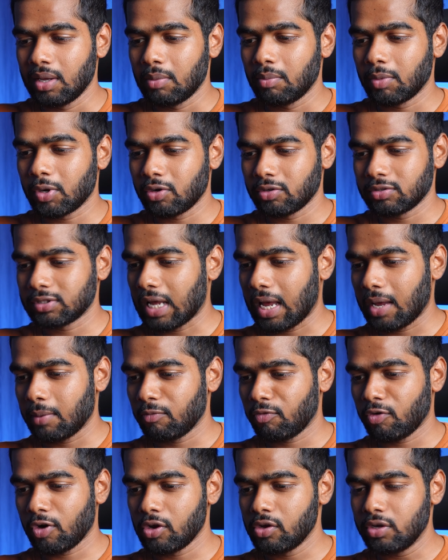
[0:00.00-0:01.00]
because
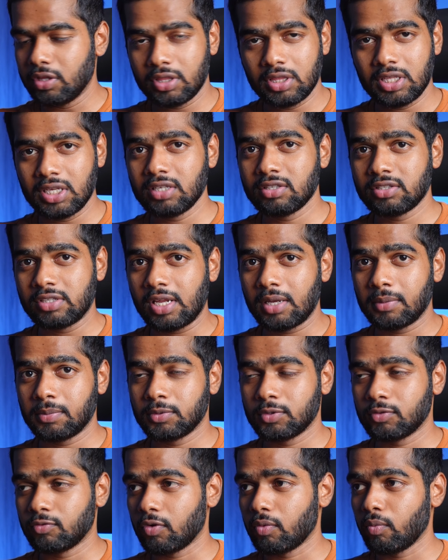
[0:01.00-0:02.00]
I'm following these
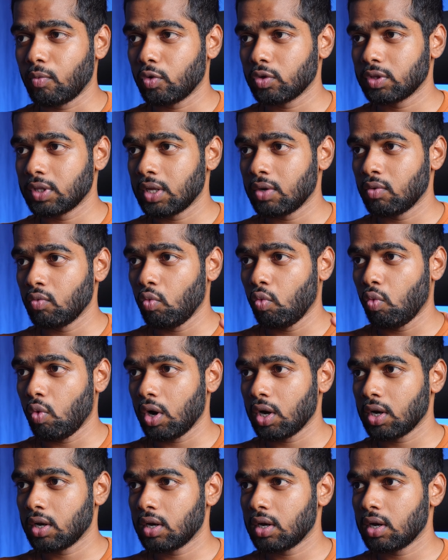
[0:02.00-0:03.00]
steps for more than
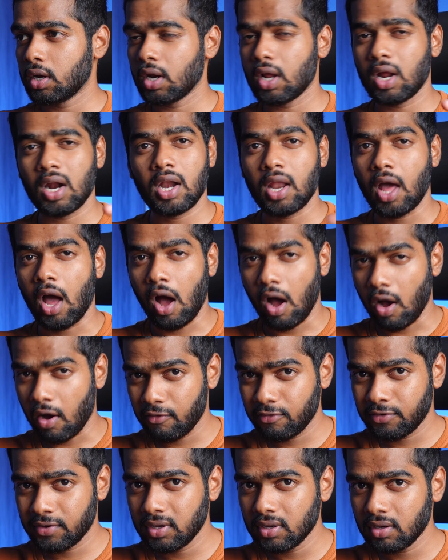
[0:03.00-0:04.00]

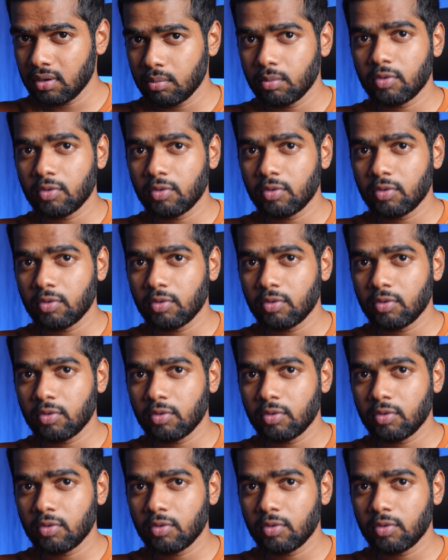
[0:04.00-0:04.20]
1.5 years.